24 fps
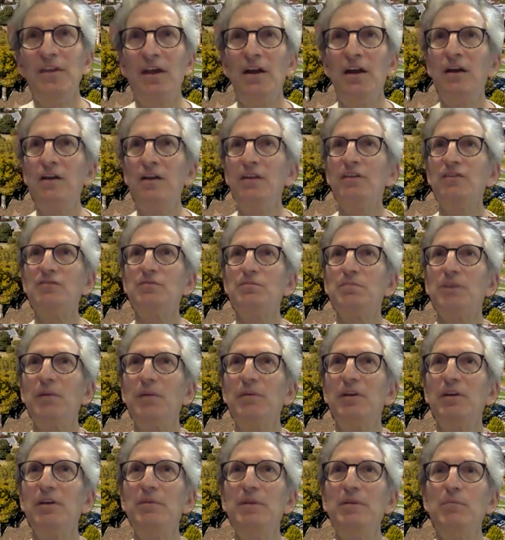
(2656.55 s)
and there's probably
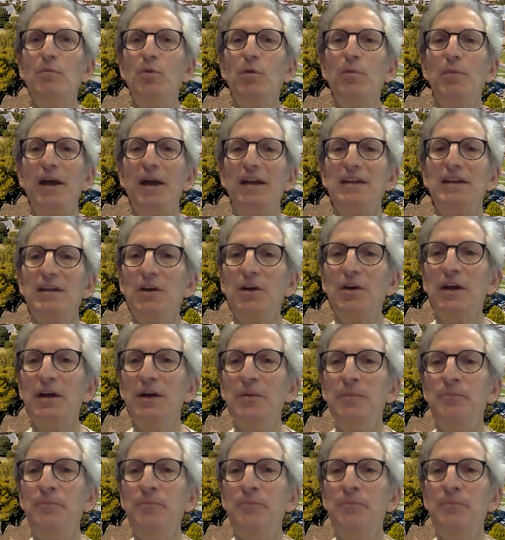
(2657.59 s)
going to be more bacteria.